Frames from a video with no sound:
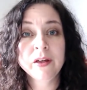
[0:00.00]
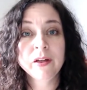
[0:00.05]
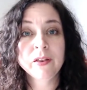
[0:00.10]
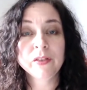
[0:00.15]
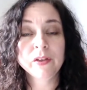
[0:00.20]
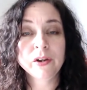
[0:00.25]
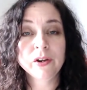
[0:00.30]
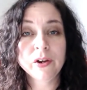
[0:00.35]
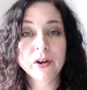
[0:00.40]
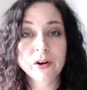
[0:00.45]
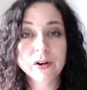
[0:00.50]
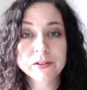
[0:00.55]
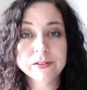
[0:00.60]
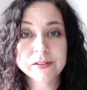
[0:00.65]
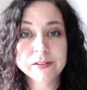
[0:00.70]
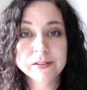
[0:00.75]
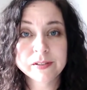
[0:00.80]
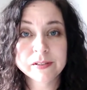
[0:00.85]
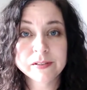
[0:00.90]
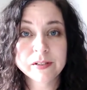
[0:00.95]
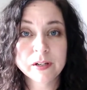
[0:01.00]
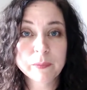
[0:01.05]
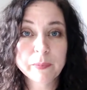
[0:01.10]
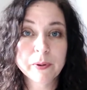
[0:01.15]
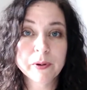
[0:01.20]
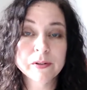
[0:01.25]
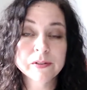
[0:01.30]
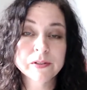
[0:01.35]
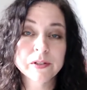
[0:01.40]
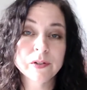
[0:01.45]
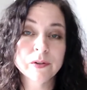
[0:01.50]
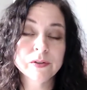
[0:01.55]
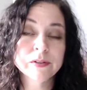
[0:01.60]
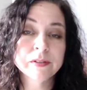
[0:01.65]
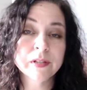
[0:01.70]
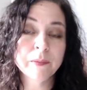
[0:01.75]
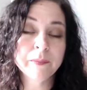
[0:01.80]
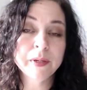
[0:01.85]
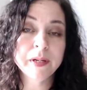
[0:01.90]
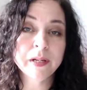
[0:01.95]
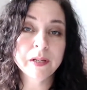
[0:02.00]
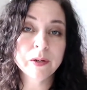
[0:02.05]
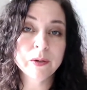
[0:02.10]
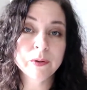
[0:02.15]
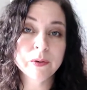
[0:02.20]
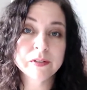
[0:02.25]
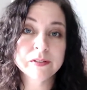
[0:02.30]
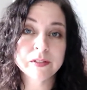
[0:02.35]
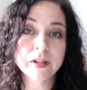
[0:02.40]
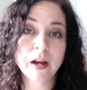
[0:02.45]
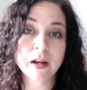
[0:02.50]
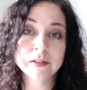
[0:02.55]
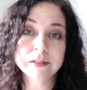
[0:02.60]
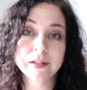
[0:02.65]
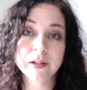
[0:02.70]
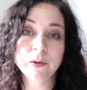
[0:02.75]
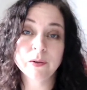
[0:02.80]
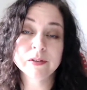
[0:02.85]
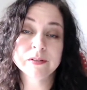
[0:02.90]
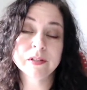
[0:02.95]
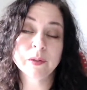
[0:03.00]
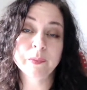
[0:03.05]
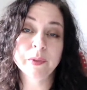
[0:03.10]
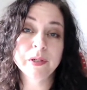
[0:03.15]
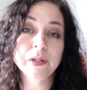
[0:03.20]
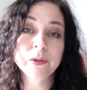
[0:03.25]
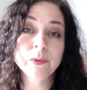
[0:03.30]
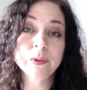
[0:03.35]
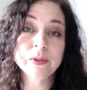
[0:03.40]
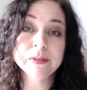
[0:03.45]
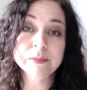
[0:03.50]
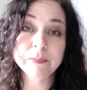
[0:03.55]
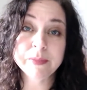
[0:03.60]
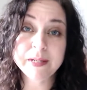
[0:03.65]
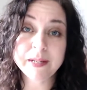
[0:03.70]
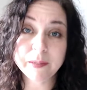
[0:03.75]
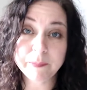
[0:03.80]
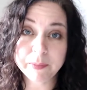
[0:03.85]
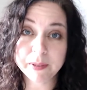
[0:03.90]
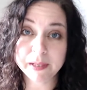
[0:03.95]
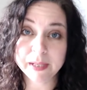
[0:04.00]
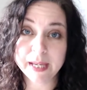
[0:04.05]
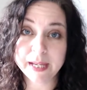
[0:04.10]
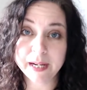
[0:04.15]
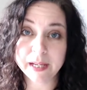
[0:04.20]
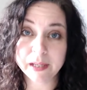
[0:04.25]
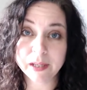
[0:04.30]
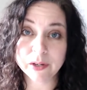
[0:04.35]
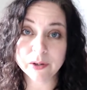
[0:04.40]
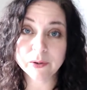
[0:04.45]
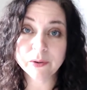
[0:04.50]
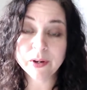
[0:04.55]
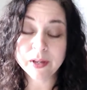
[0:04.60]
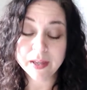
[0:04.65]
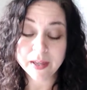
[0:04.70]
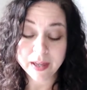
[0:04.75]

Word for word: the narcissistic person or somebody who is toxic or someone who is manipulating you